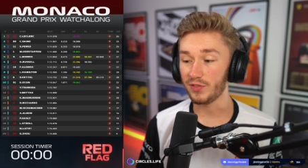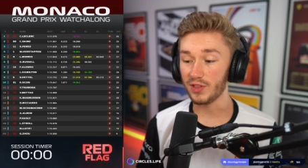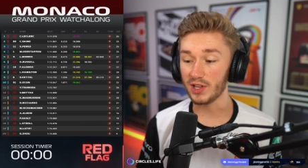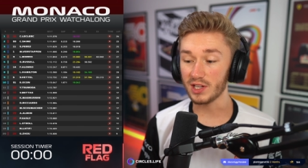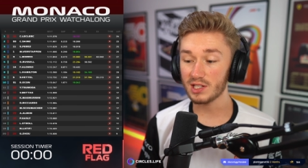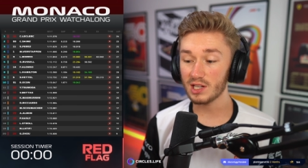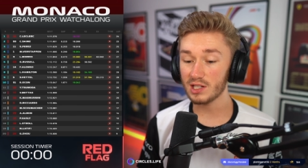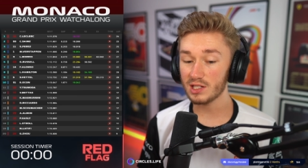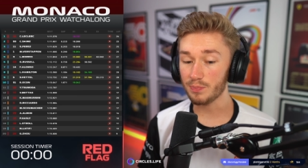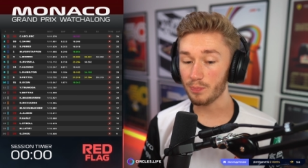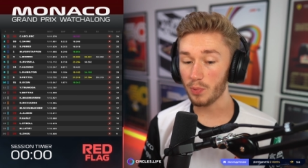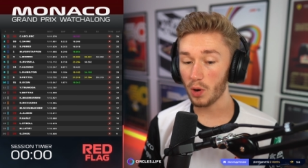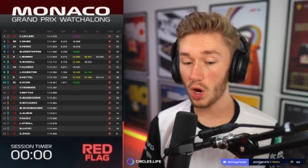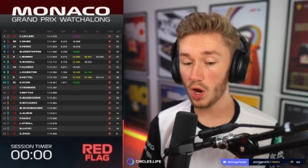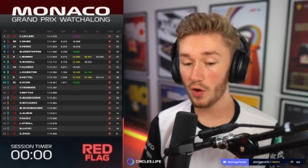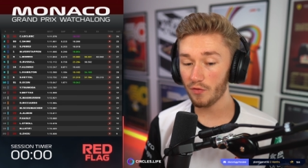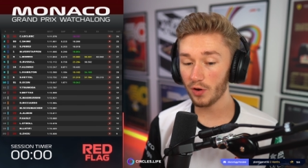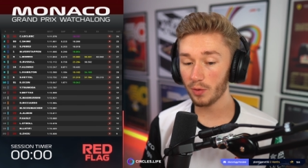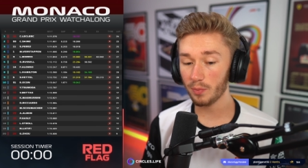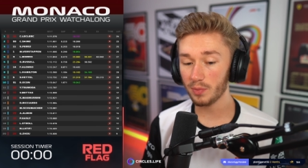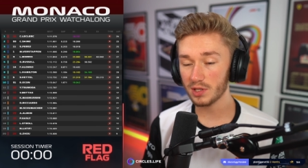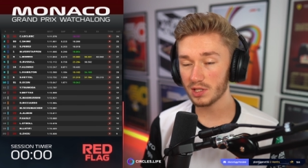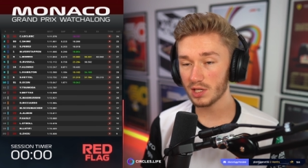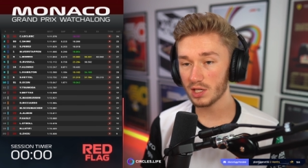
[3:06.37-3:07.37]
This is
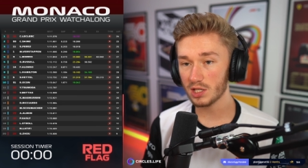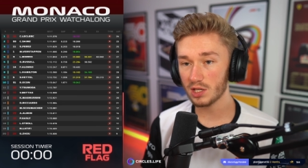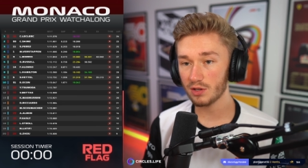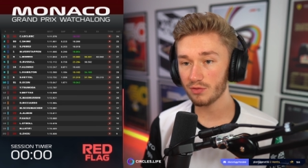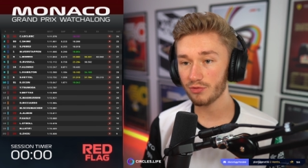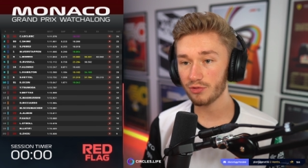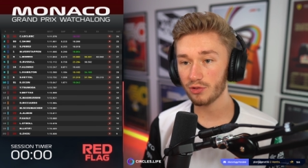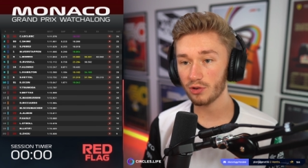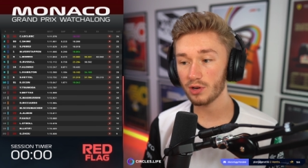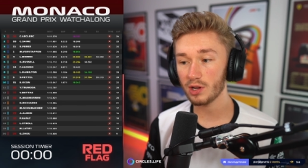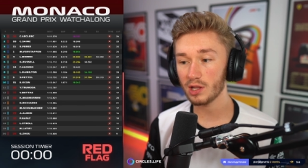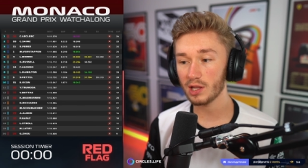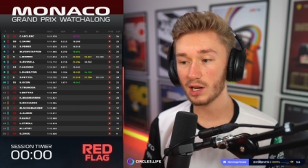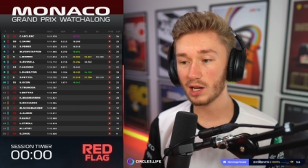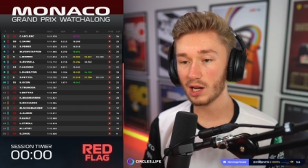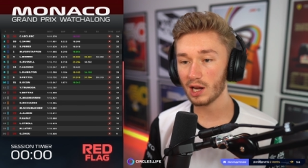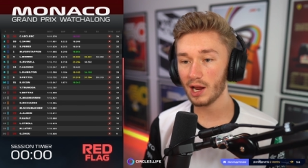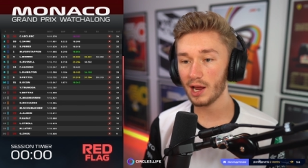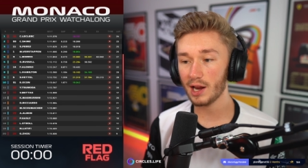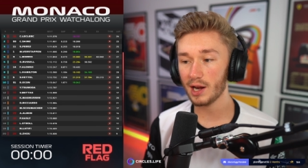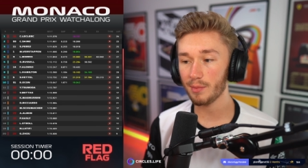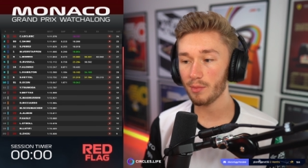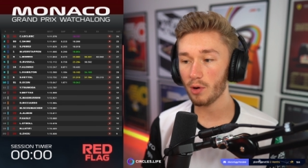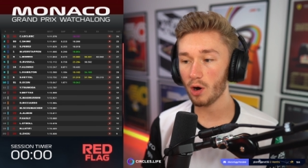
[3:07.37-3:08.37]
perfect position for
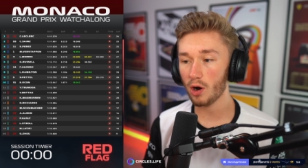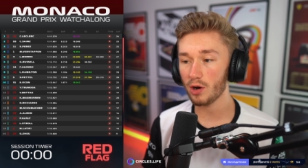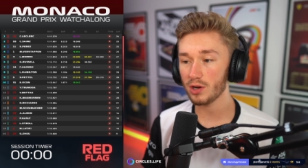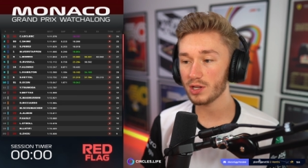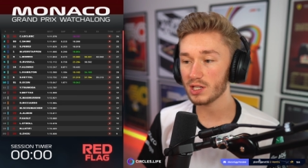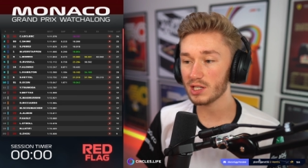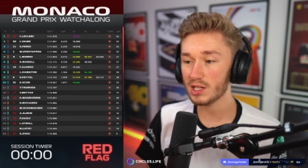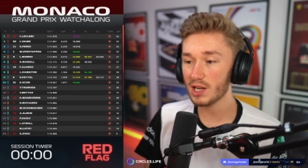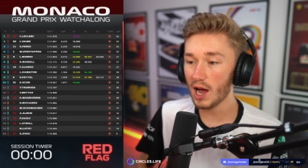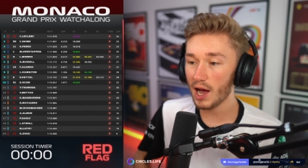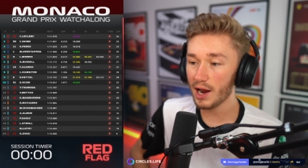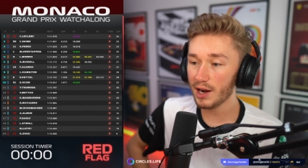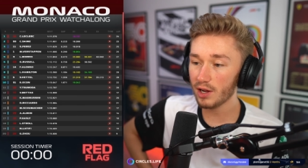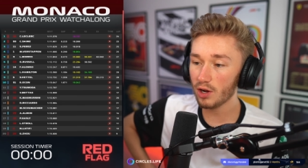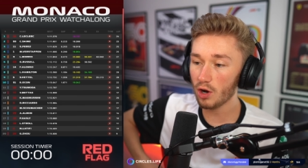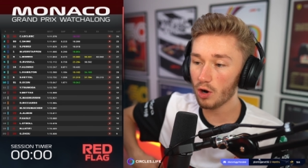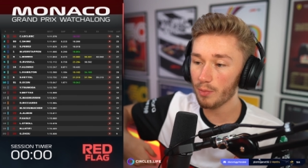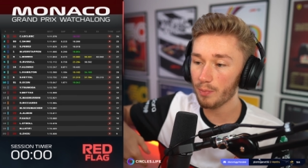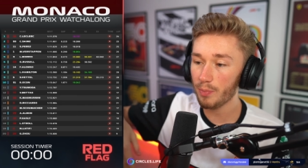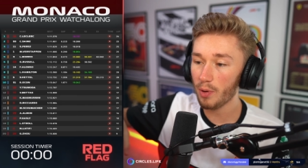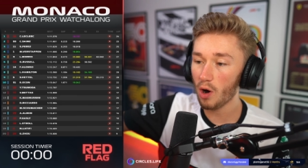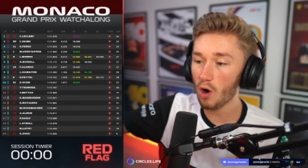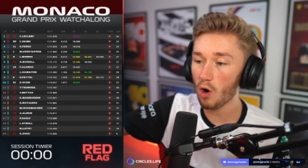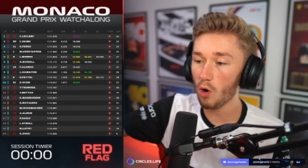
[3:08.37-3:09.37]
Leclerc tomorrow, starting
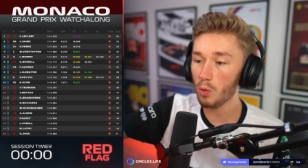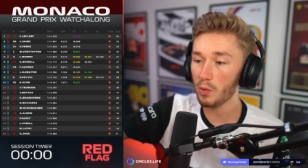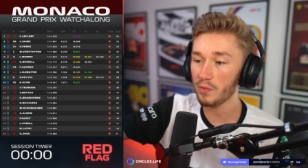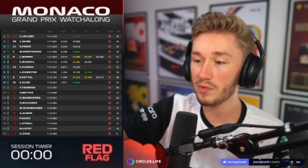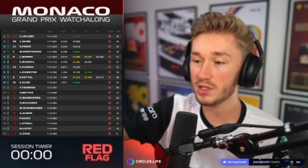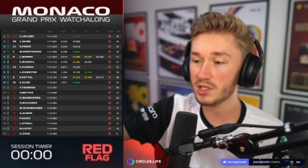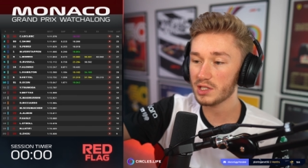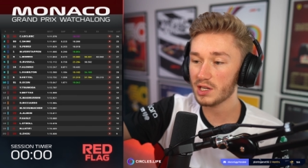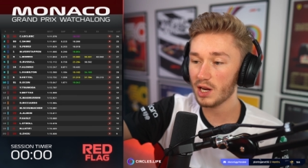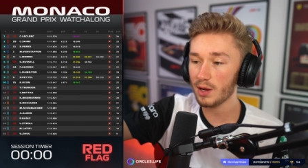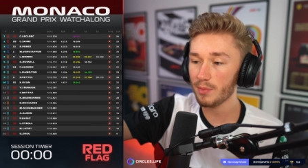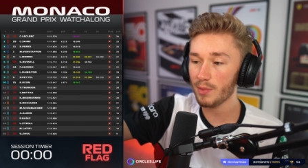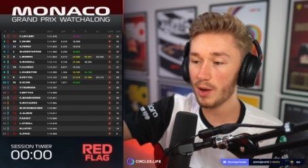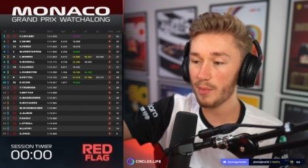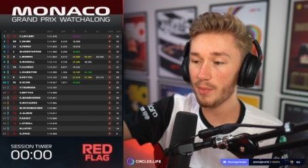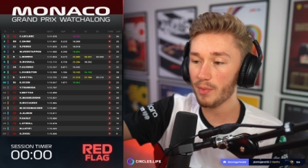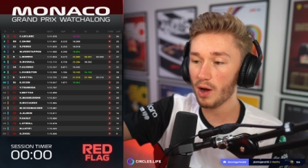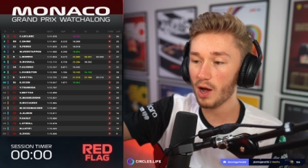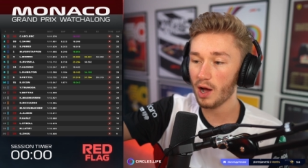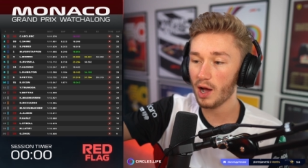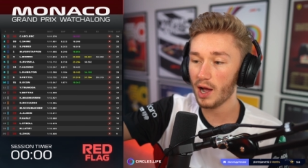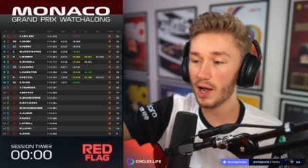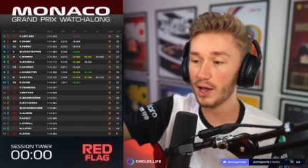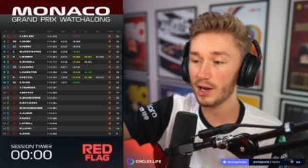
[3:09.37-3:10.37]
on pole with his teammate
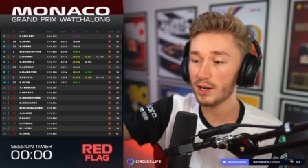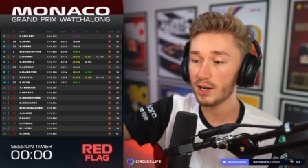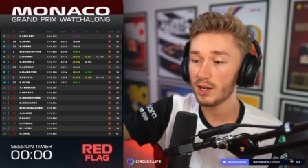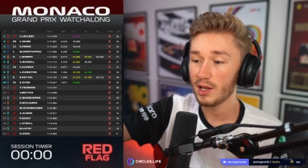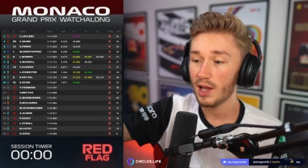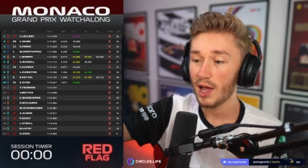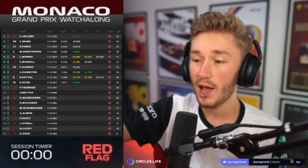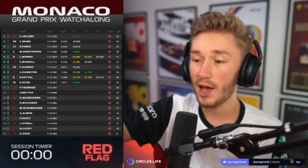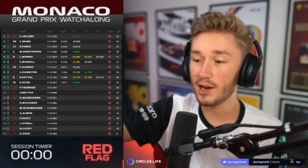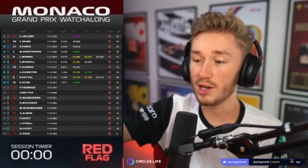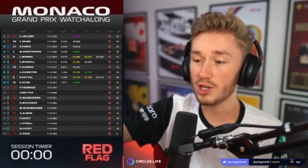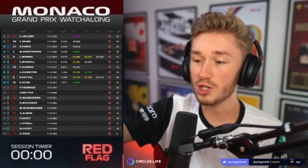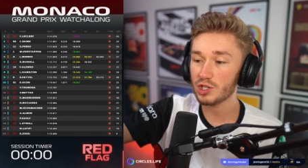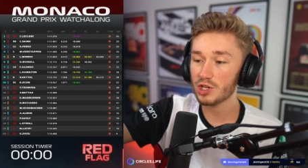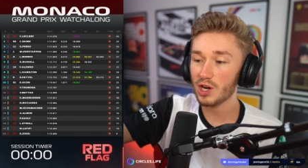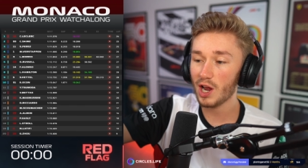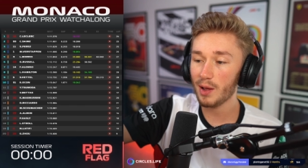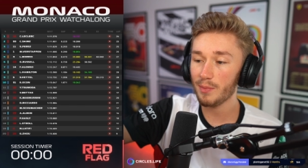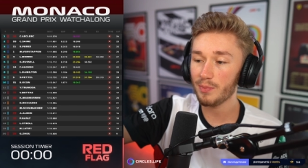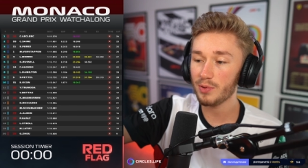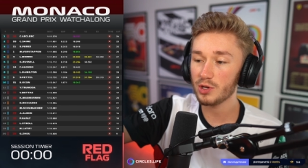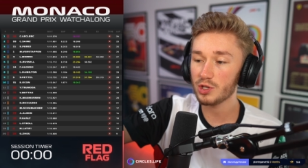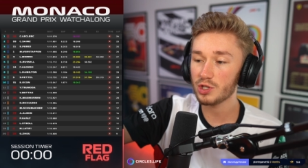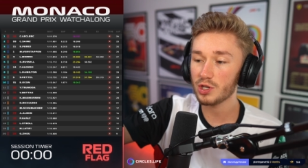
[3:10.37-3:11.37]
behind and his
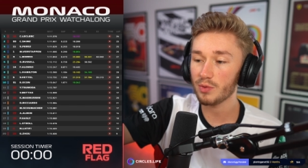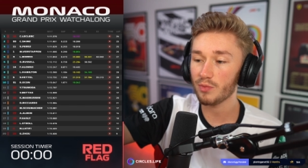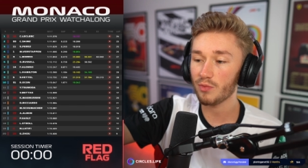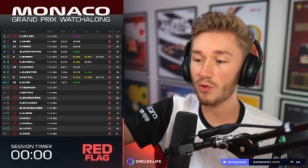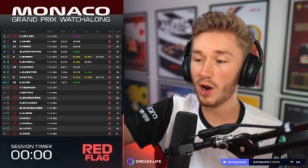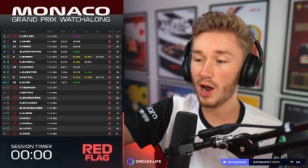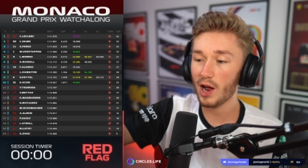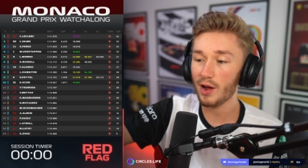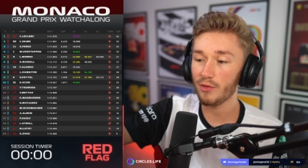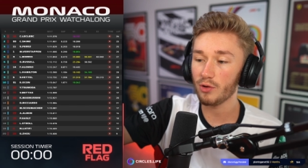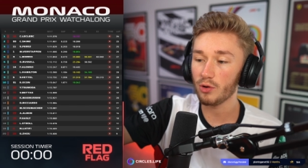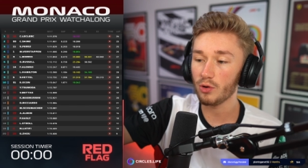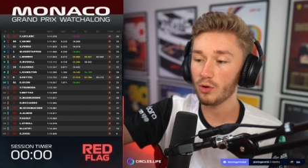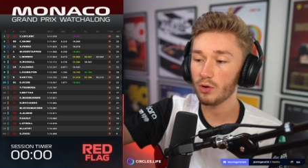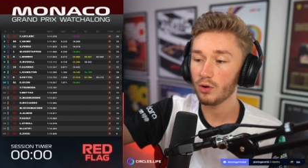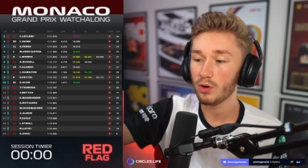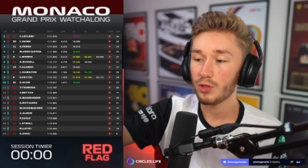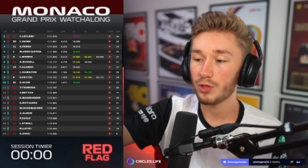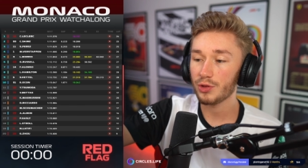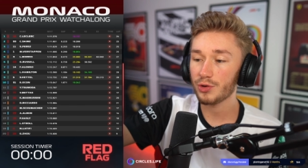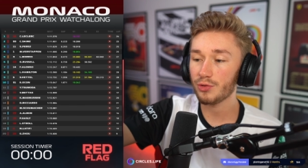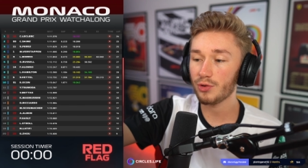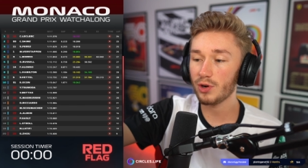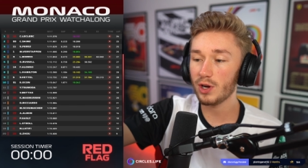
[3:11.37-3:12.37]
championship rival
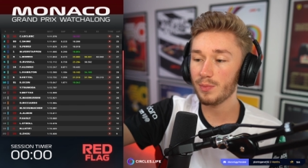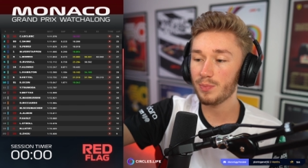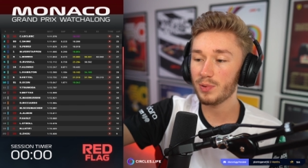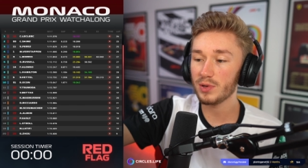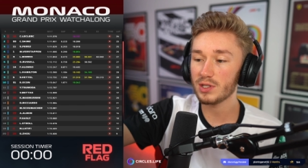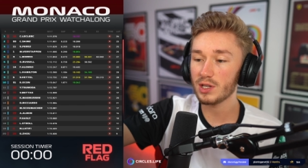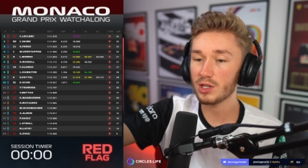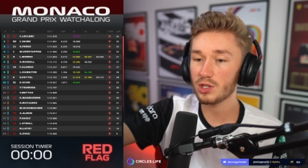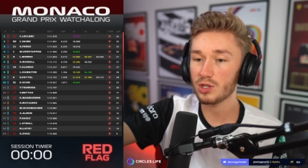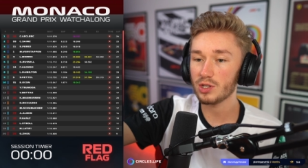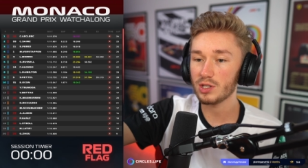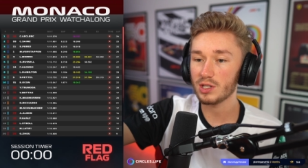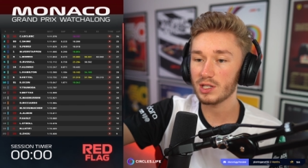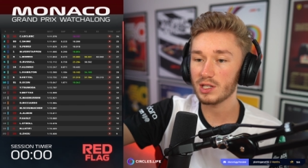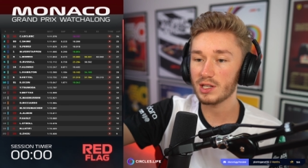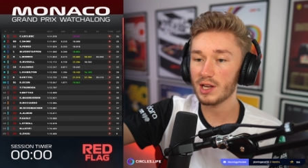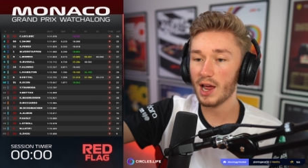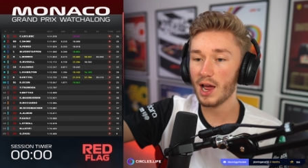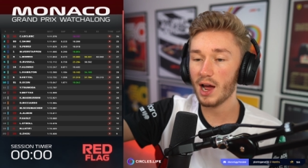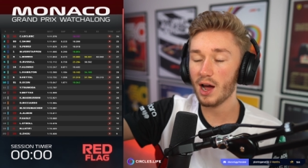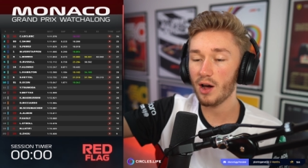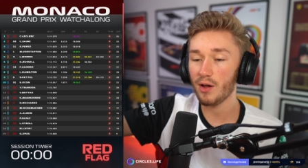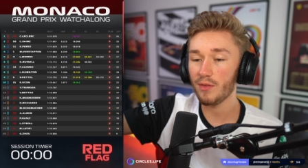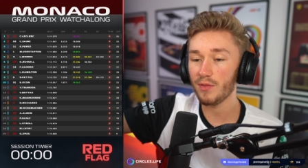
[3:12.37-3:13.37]
three positions
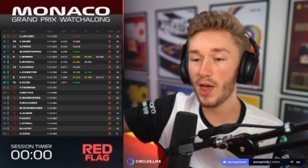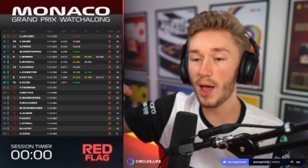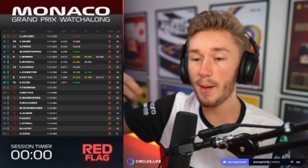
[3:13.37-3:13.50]
down.